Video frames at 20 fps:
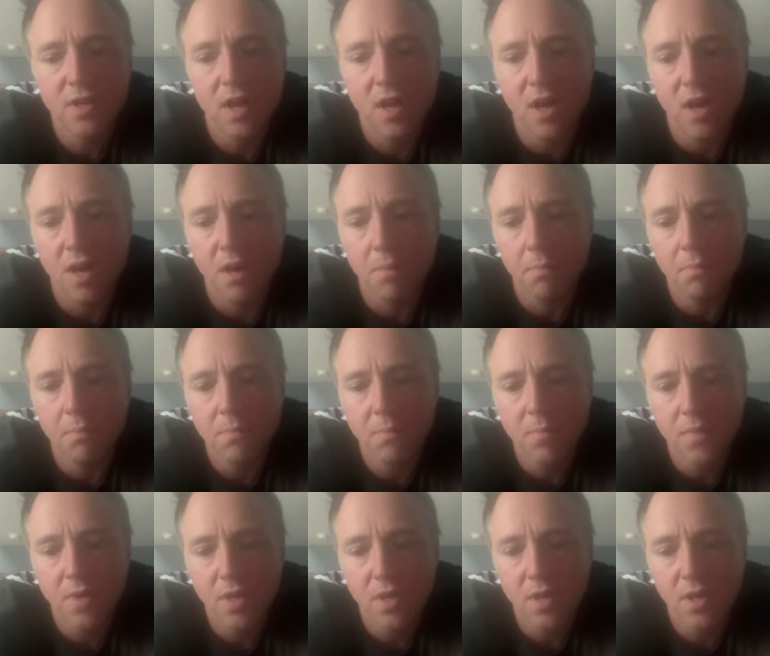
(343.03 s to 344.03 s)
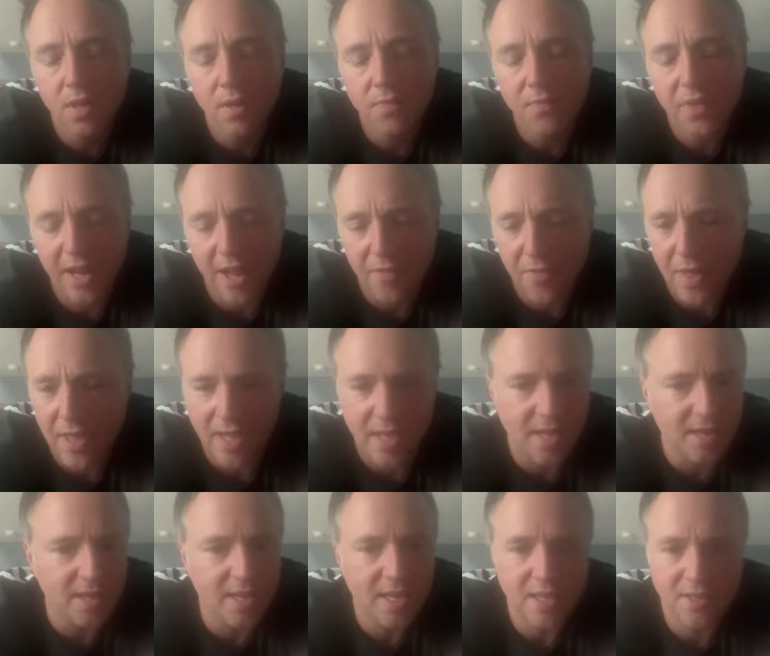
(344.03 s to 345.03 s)
that I think
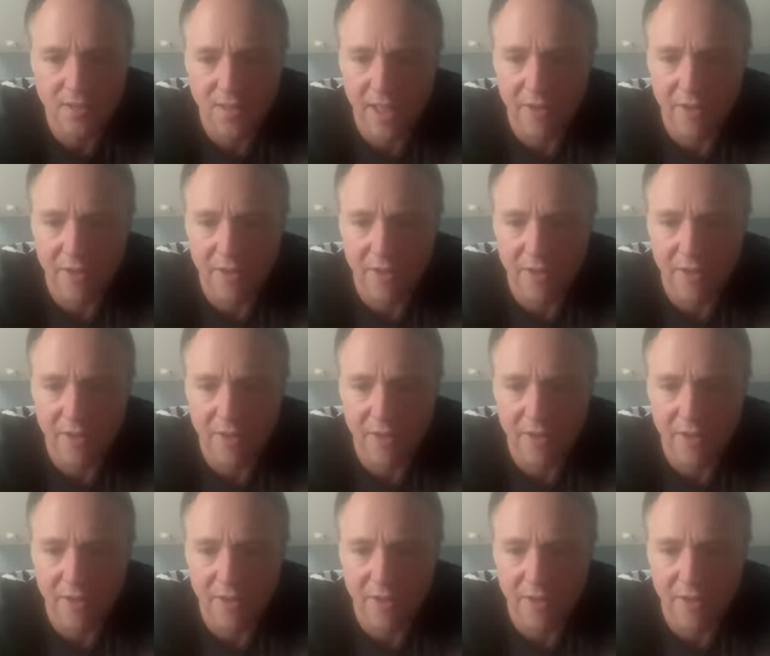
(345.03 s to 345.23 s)
he's